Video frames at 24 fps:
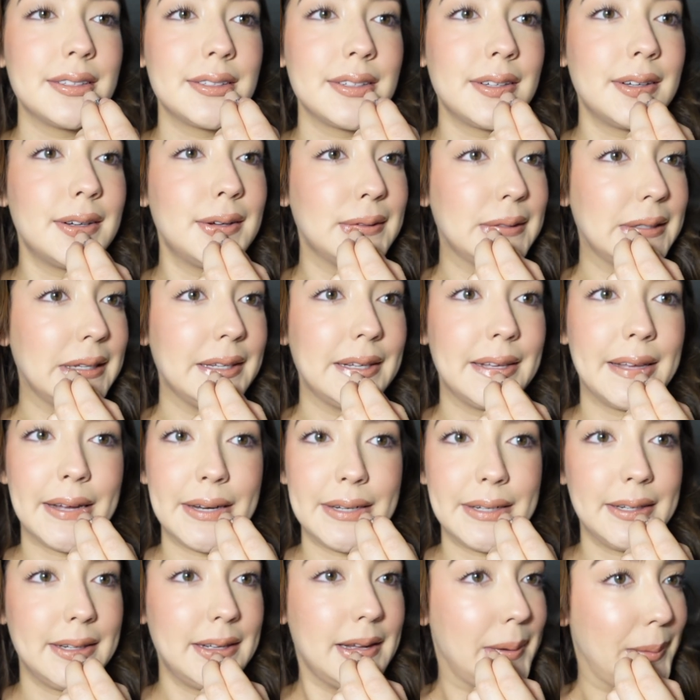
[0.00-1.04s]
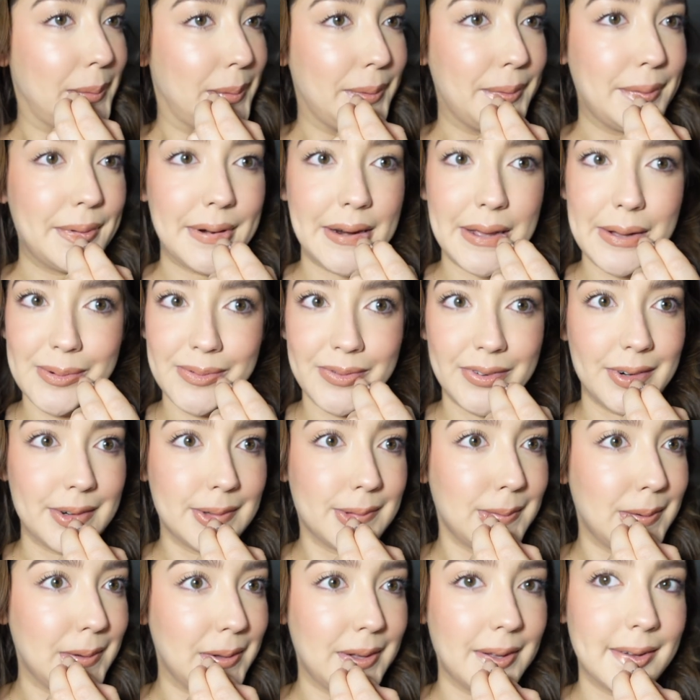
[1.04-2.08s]
So I was like catching up when I
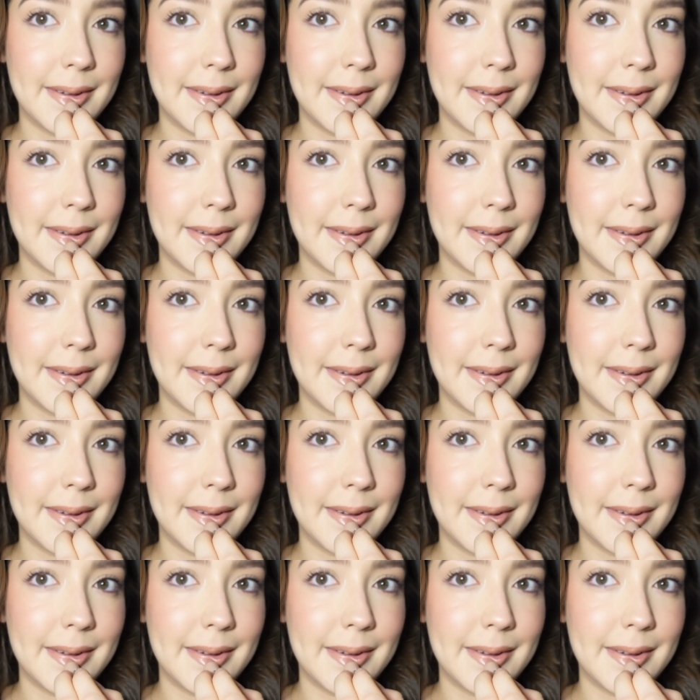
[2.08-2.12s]
first woke